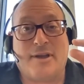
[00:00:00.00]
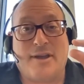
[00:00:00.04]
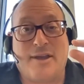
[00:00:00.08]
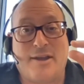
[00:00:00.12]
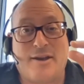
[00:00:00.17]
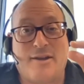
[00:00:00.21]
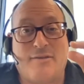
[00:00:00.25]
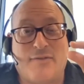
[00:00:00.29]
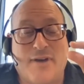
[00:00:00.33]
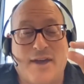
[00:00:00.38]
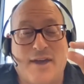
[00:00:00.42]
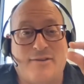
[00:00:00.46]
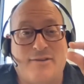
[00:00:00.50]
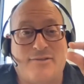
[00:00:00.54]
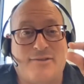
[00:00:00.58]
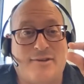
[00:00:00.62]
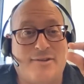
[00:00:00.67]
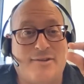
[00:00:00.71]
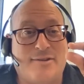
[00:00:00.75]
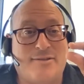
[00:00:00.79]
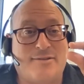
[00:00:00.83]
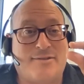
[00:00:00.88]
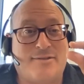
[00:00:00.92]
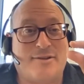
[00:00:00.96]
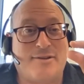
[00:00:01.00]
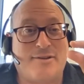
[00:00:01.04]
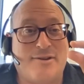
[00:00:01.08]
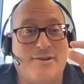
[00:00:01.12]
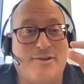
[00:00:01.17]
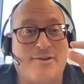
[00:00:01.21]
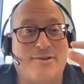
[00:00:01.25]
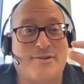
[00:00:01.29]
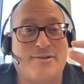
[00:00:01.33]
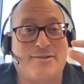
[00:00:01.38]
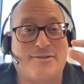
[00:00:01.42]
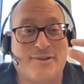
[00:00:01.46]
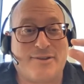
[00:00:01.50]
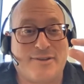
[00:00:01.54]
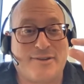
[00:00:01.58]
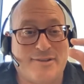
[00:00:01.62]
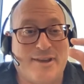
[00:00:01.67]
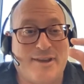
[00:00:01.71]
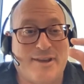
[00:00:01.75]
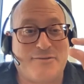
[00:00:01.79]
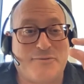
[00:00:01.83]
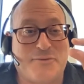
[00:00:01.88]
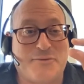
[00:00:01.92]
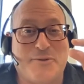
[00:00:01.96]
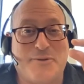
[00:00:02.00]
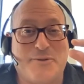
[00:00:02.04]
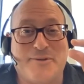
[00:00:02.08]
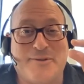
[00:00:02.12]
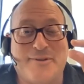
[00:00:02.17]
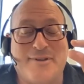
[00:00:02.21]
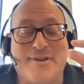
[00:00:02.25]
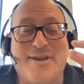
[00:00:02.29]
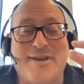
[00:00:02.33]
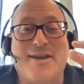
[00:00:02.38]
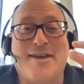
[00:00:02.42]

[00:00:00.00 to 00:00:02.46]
innovations, and you're successful.